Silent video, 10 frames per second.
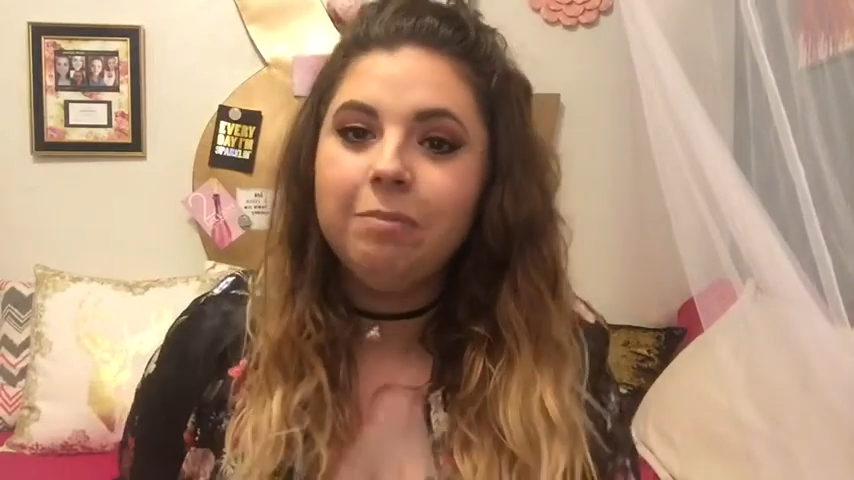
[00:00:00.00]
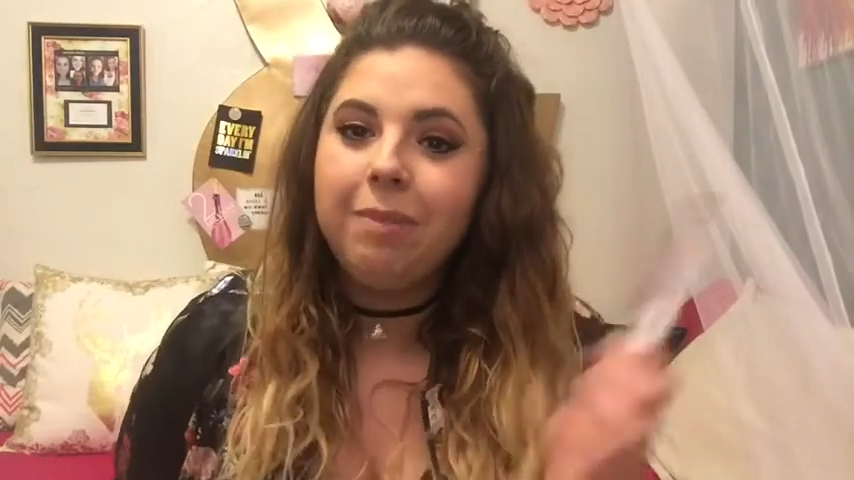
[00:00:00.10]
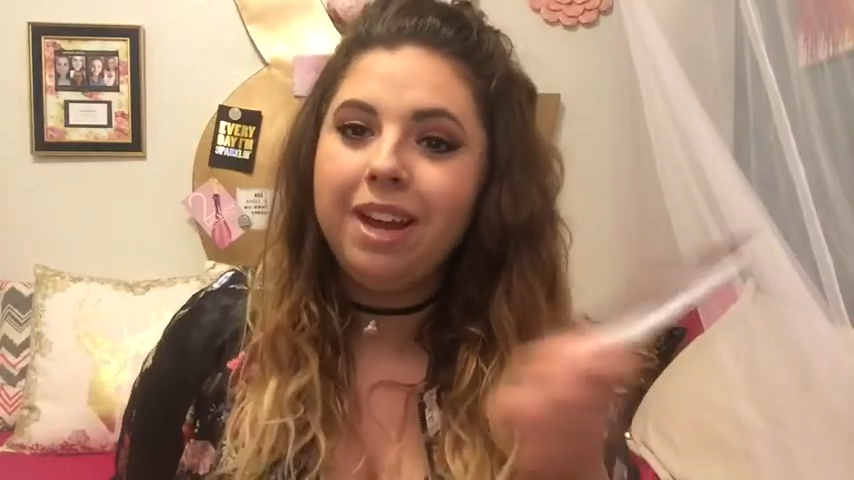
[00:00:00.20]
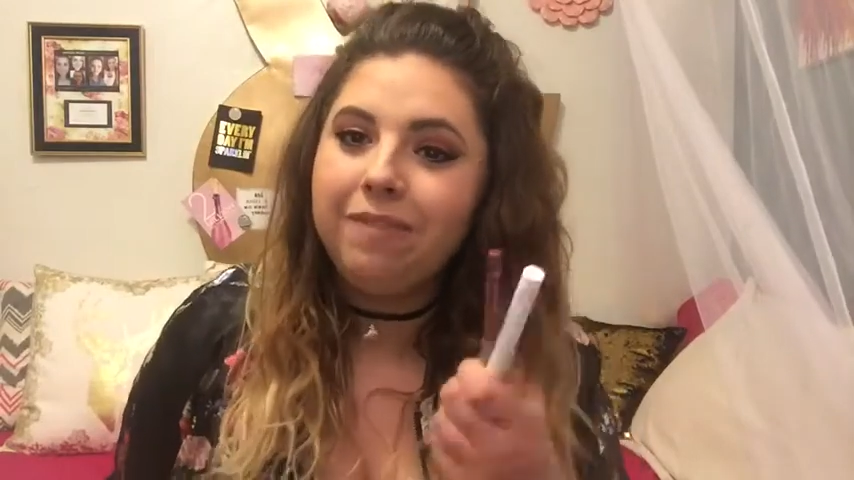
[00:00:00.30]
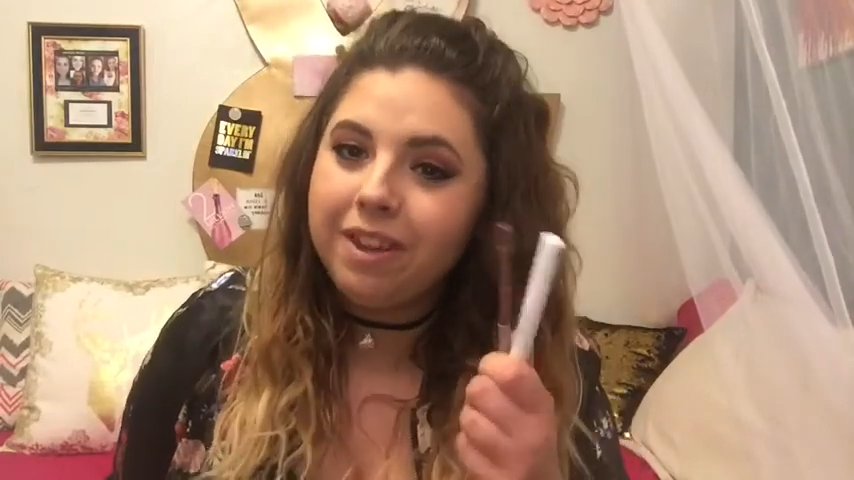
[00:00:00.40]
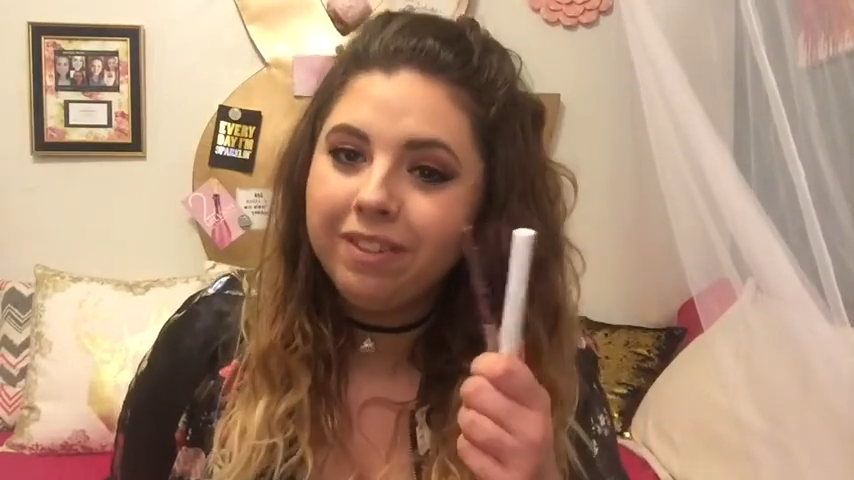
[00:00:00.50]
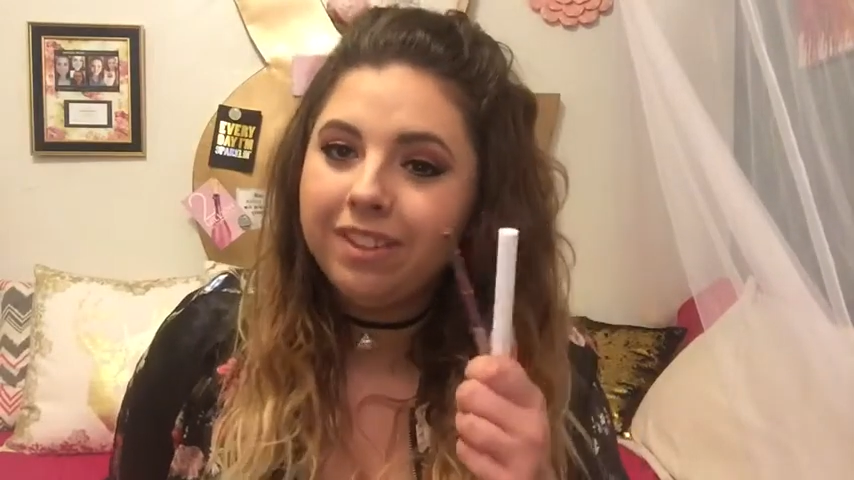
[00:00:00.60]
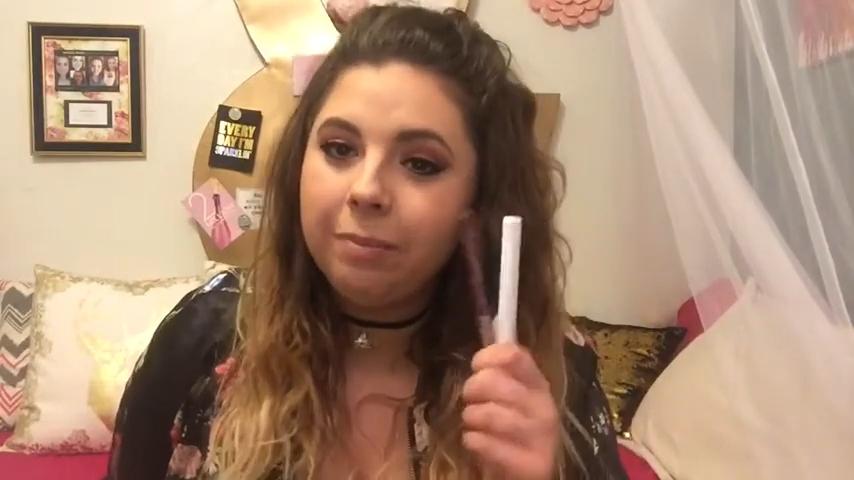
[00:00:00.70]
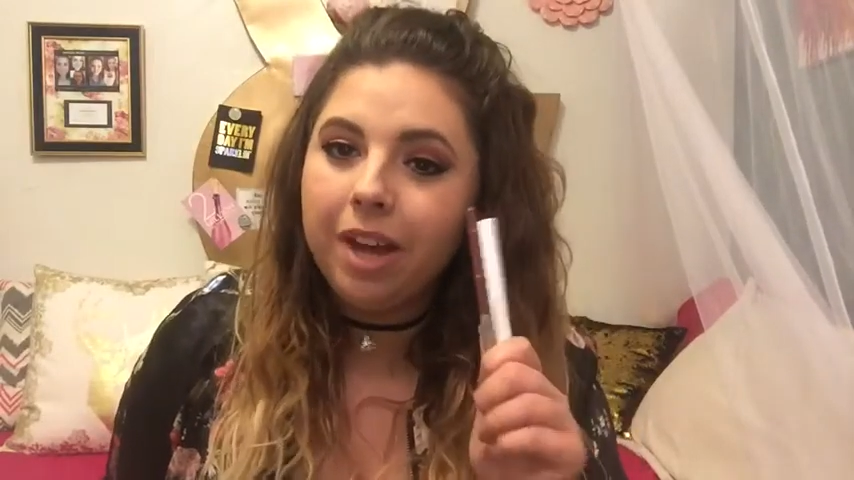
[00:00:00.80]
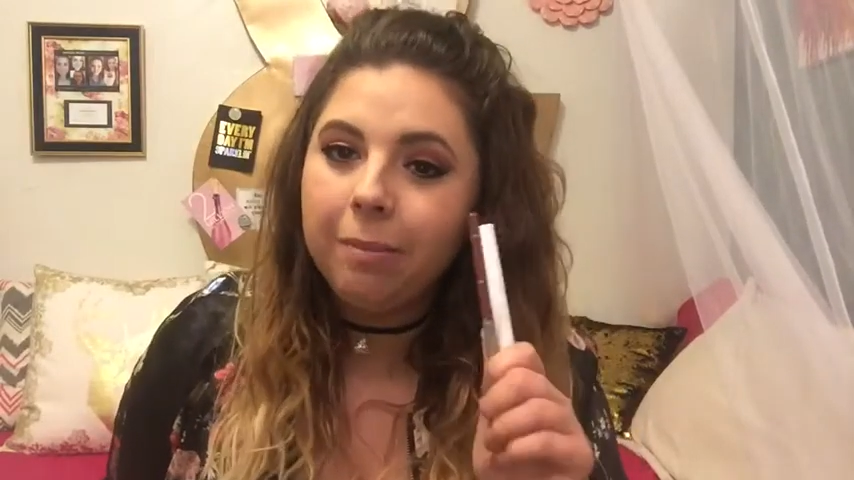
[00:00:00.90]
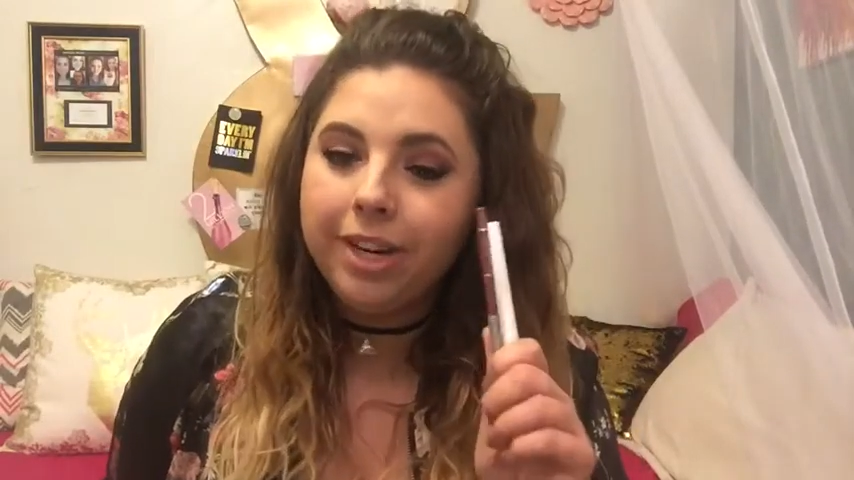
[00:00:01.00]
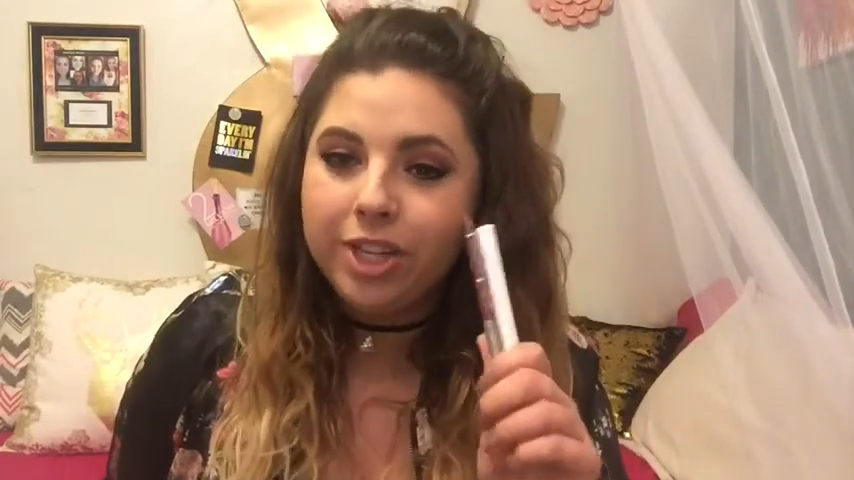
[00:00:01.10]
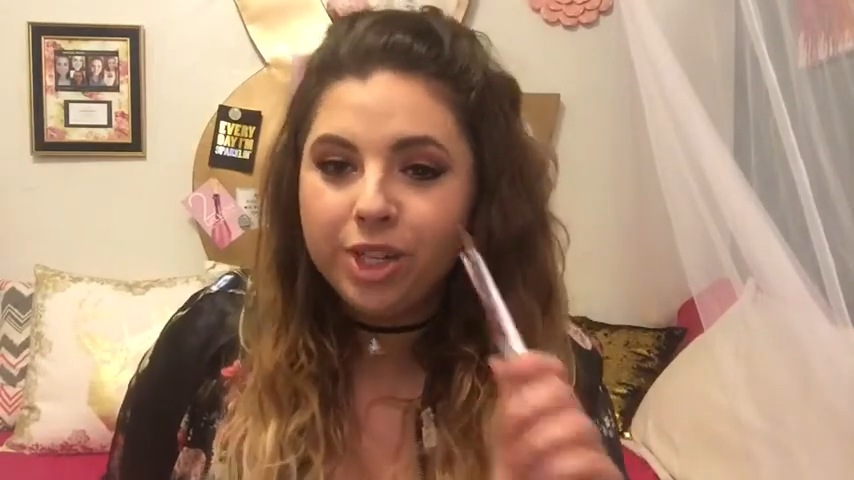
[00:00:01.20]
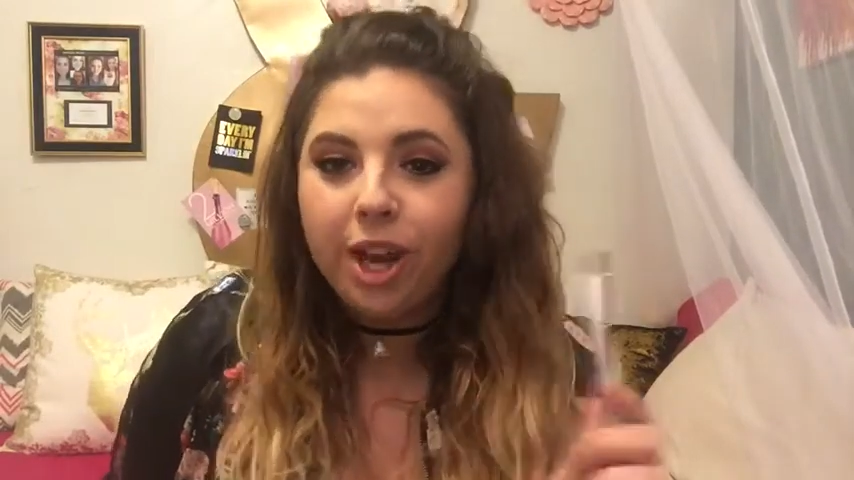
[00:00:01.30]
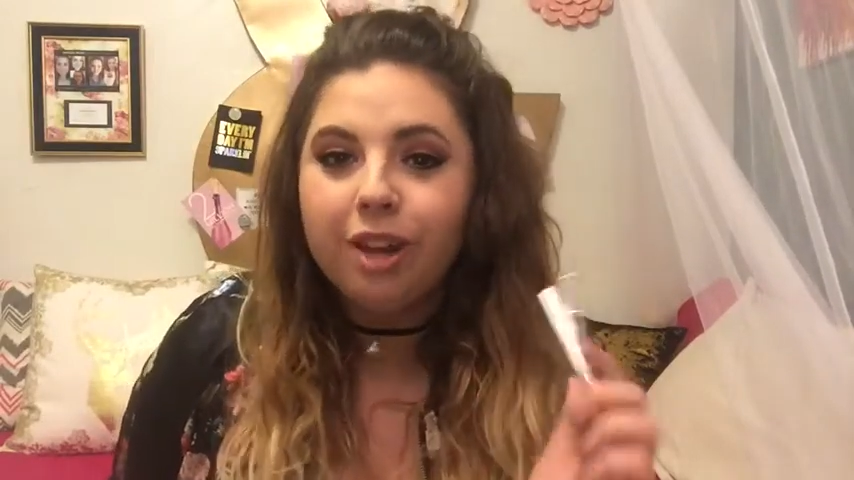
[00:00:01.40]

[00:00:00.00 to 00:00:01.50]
my favorite lip combination